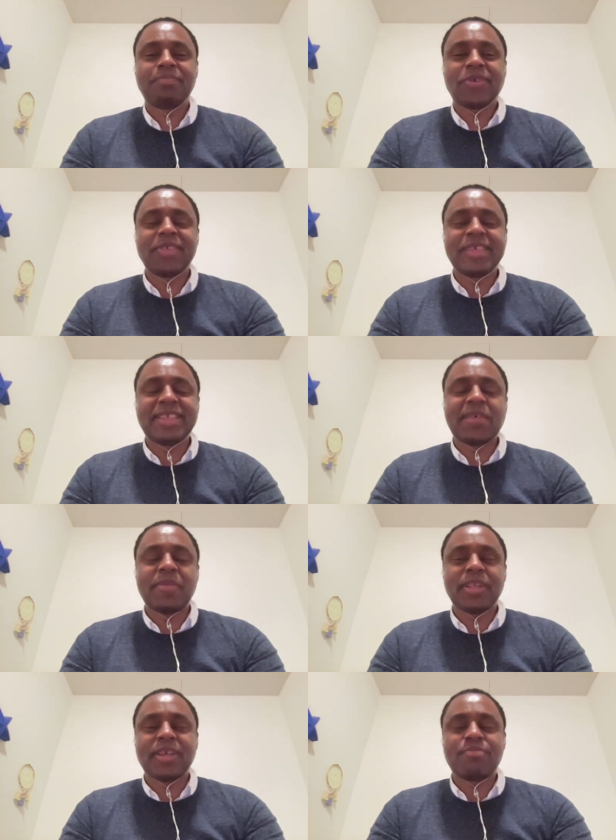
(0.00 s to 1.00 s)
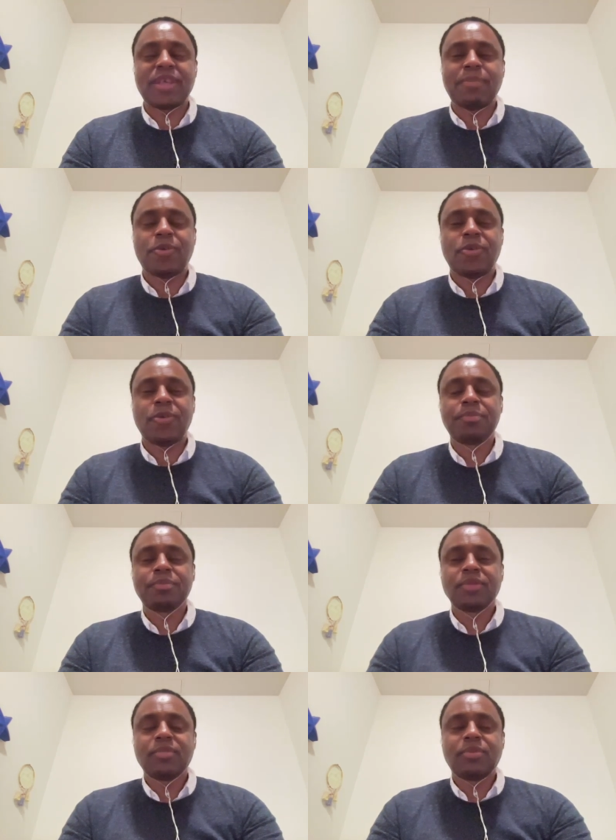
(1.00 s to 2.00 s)
only 7 million people.
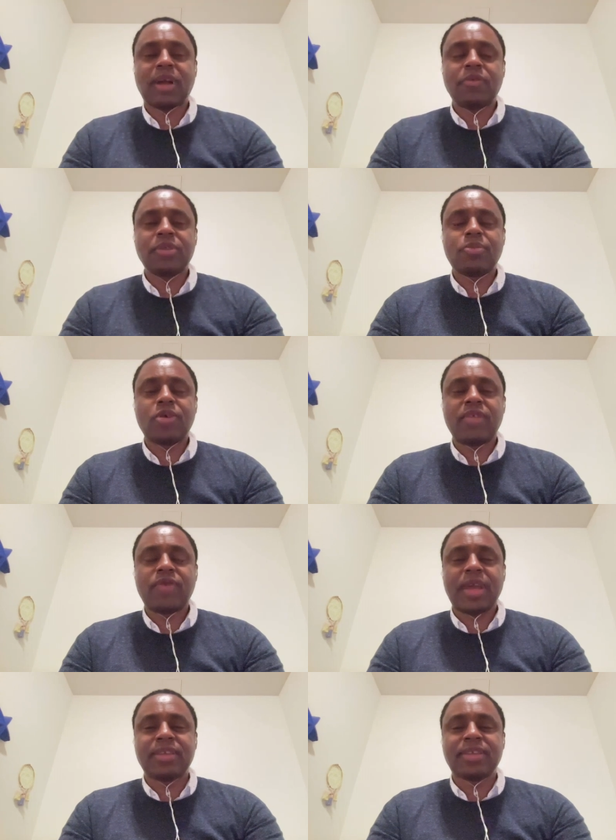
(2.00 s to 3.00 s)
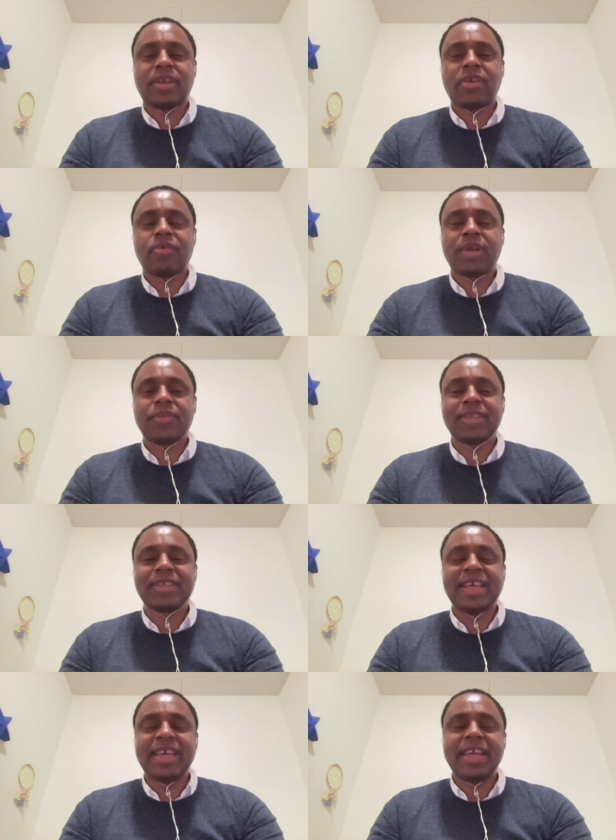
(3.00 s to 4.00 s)
But I was born and raised there, and when I was a
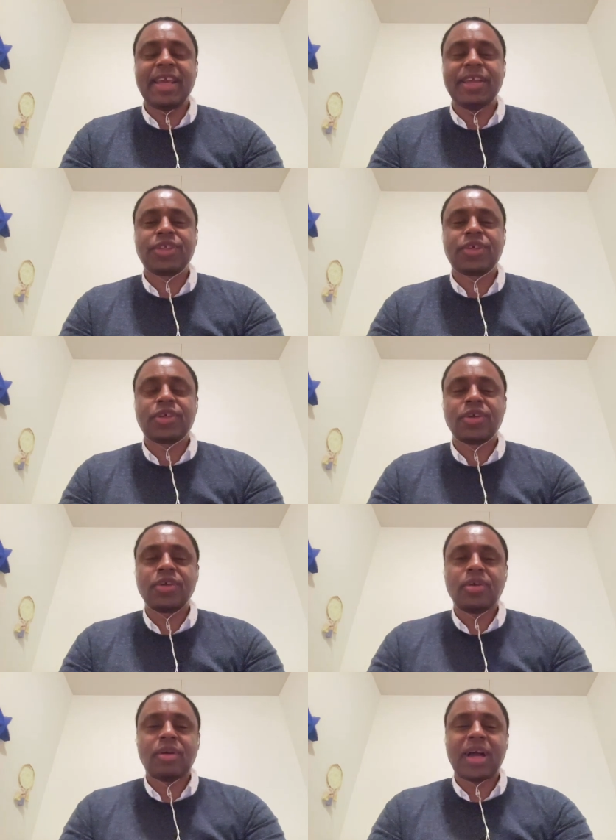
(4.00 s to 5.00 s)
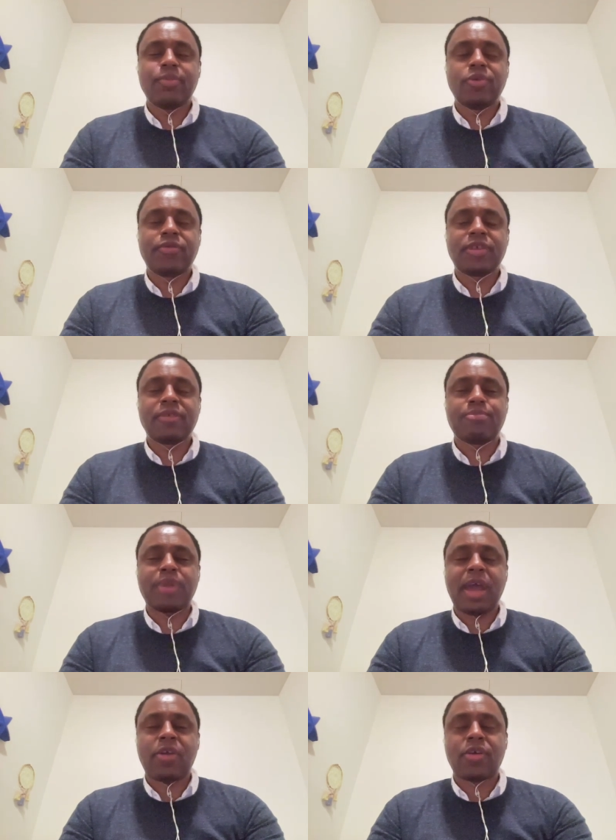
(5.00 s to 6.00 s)
teenager, I moved to
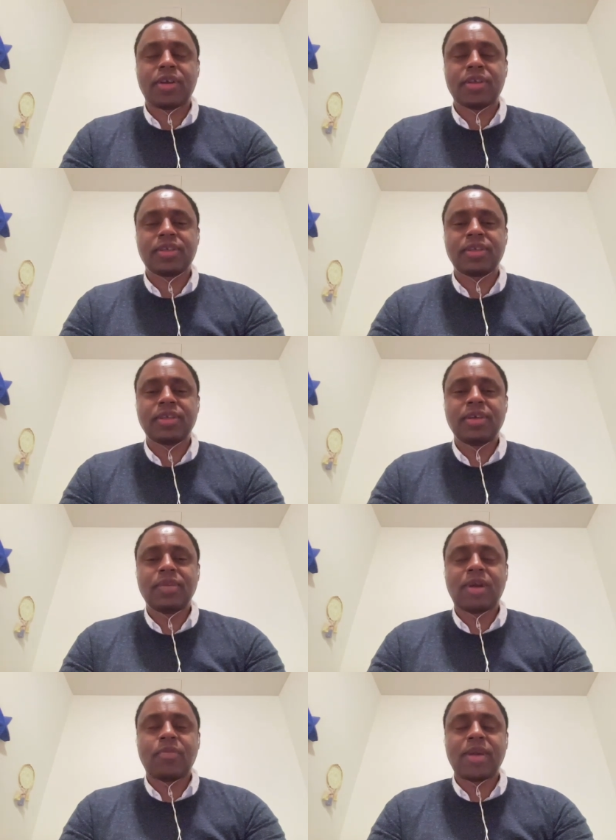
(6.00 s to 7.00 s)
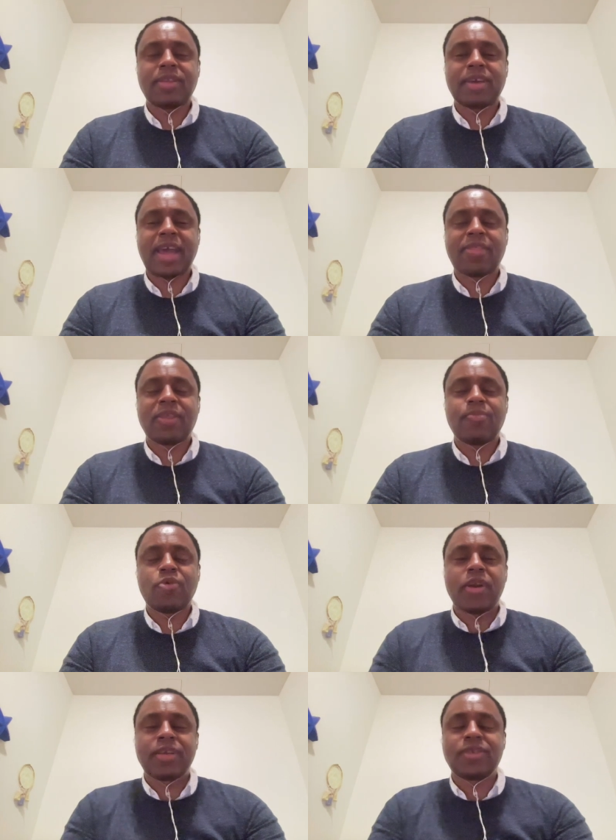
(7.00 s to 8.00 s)
Paris, where I went to Catholic
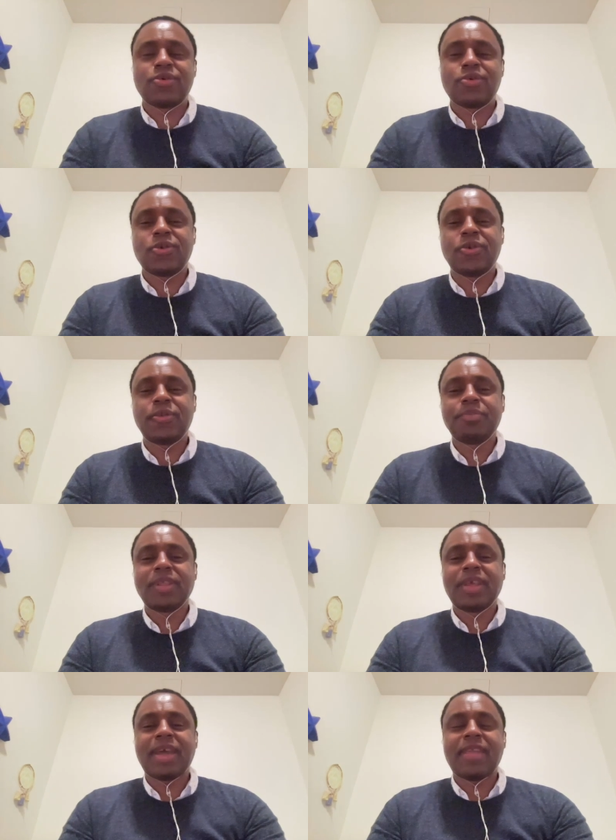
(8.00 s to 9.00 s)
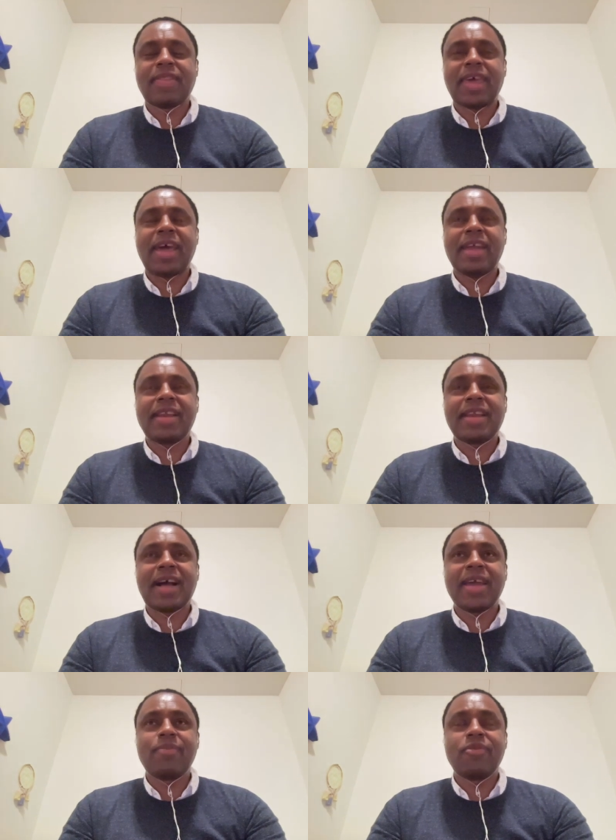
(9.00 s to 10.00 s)
boarding school. And then
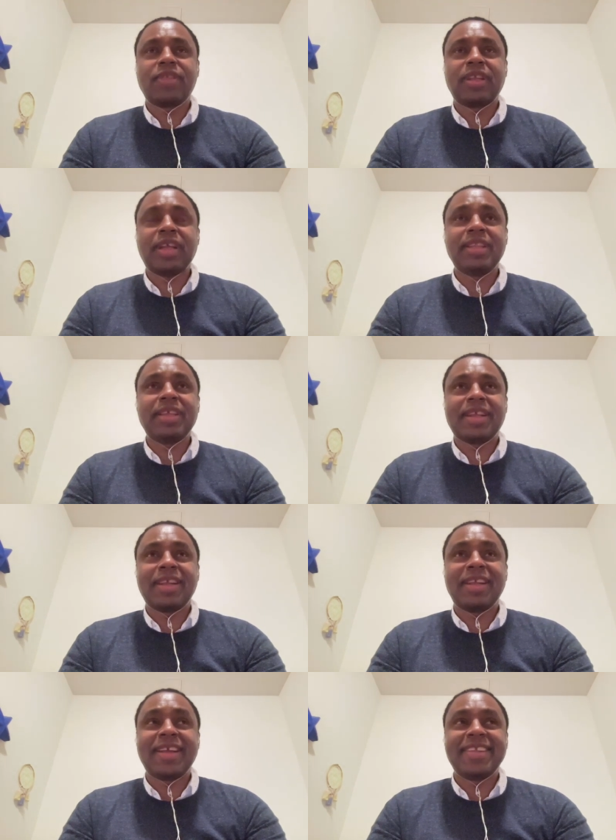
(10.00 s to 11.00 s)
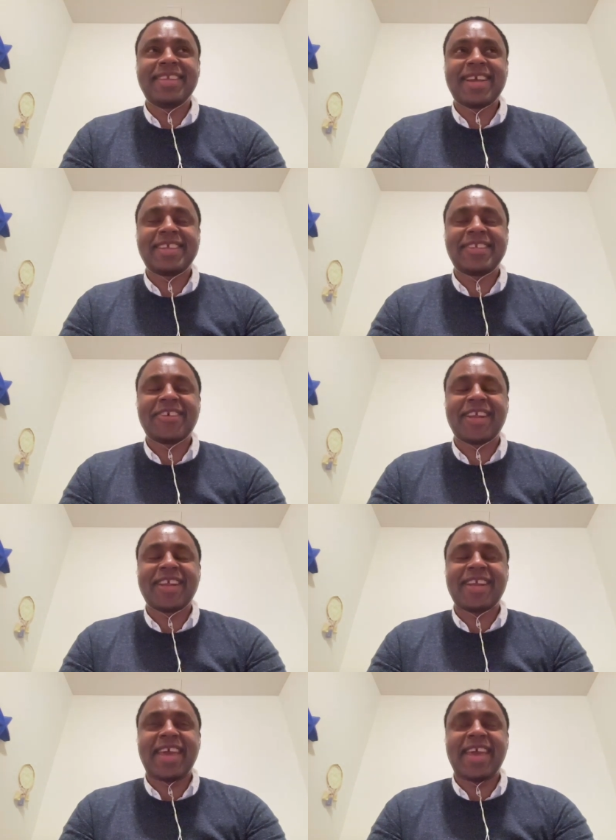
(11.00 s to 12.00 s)
I moved to London, and in London, I
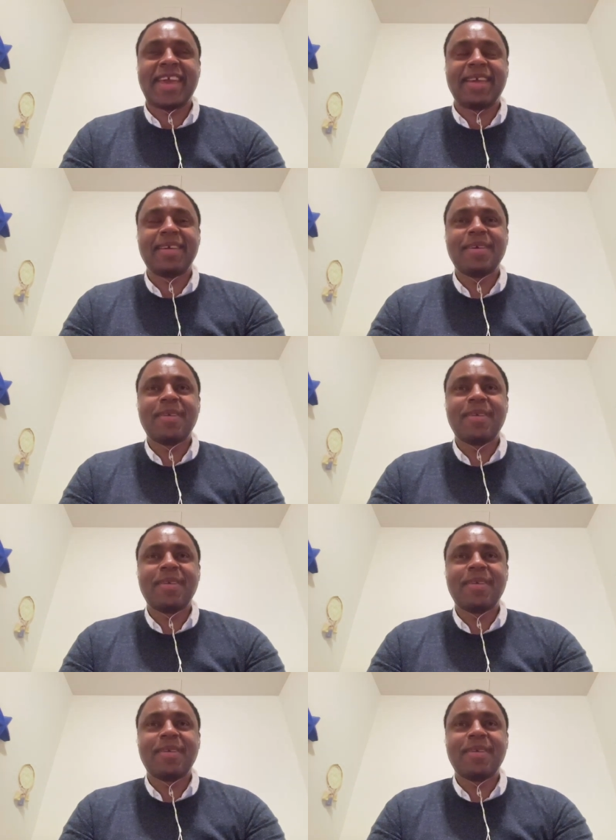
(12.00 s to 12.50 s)
started a